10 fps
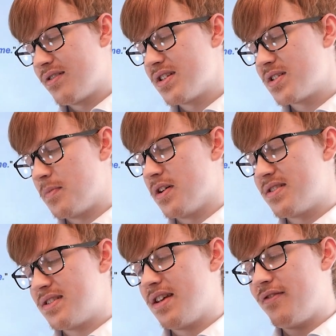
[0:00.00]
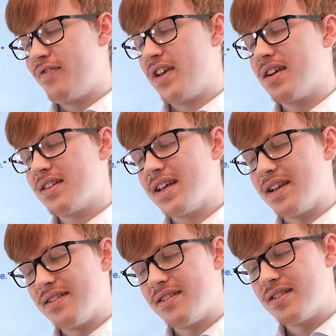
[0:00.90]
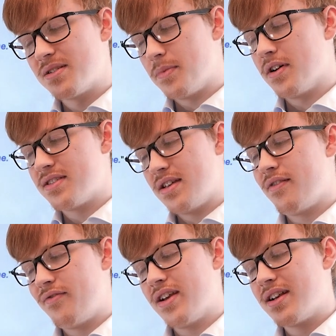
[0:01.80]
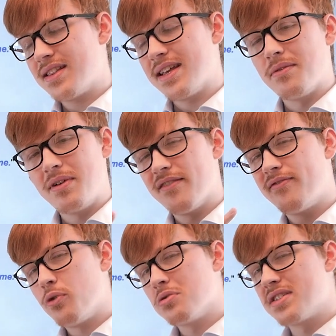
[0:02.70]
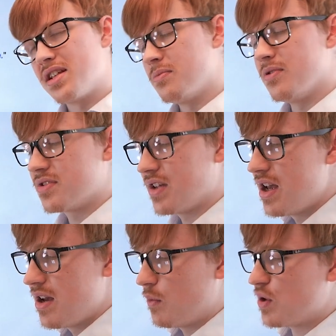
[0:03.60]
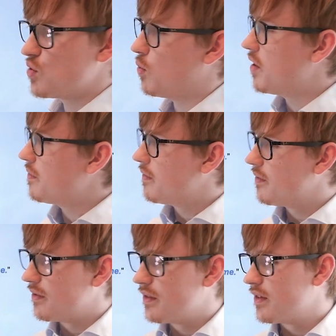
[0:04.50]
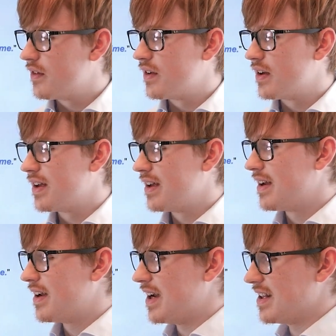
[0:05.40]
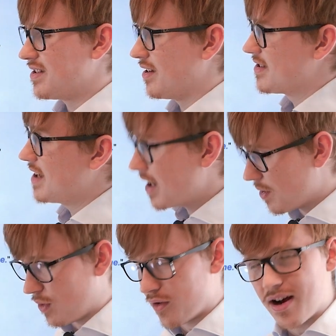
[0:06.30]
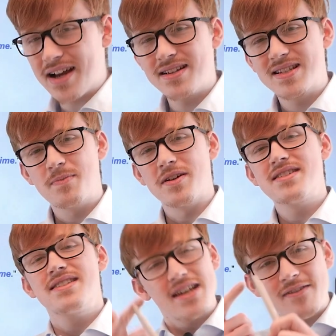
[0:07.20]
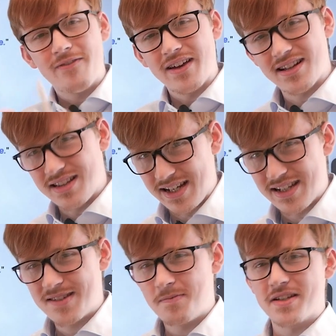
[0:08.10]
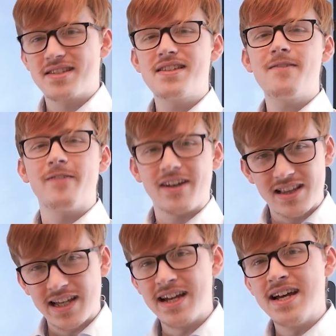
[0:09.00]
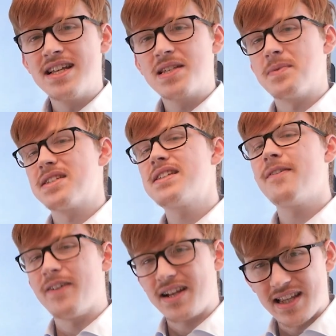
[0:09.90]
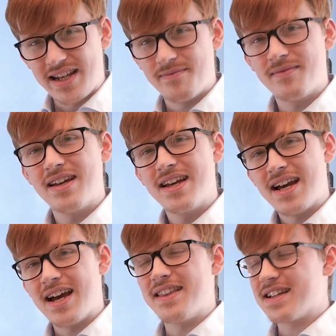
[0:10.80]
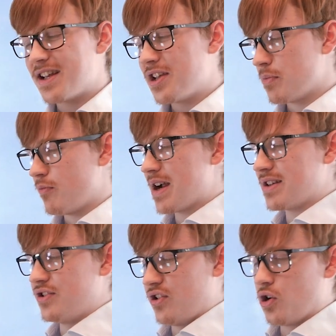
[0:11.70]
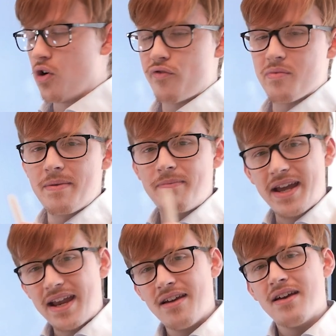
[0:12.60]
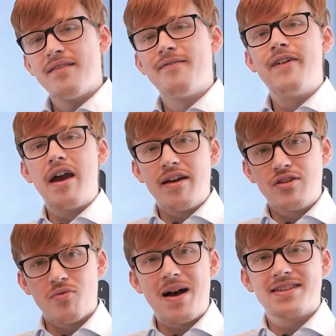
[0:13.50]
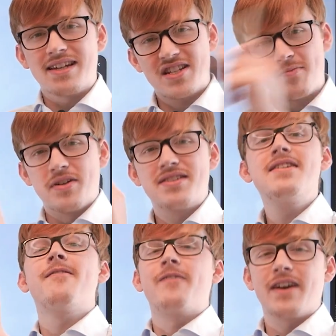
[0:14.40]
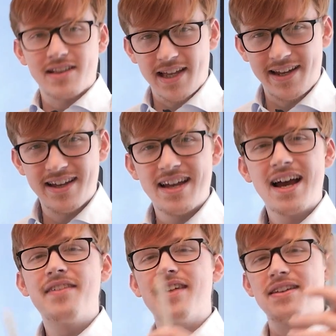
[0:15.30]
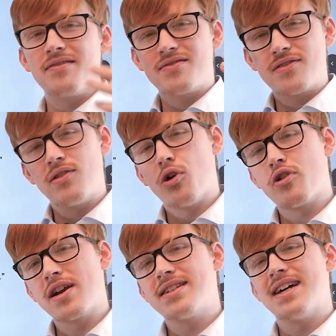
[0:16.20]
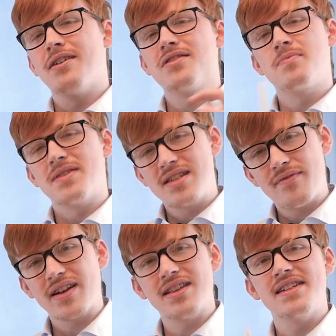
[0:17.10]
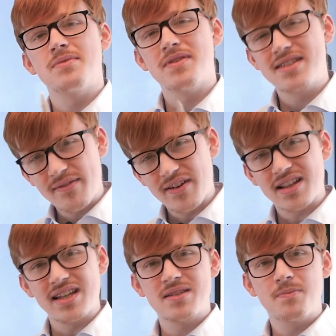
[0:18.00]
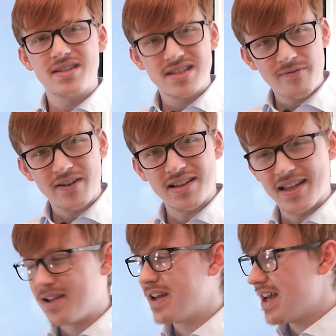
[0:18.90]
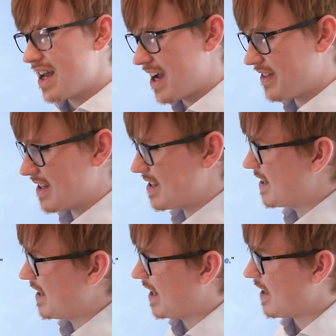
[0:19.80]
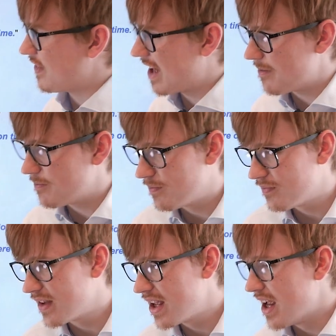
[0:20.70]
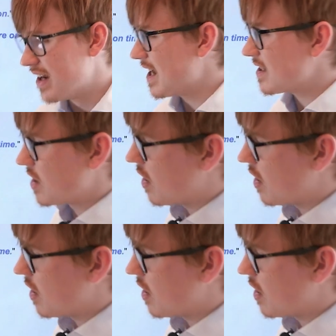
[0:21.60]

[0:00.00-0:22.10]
Specifically. Specifically. We have 4 syllables. Which one? It's our second one, right? Specifically. Specifically. Specifically. And that's how you can practice. You can go from it being very dramatic, specifically, and then lowering it down. Specifically, specifically, specifically. And that's how you get that. Next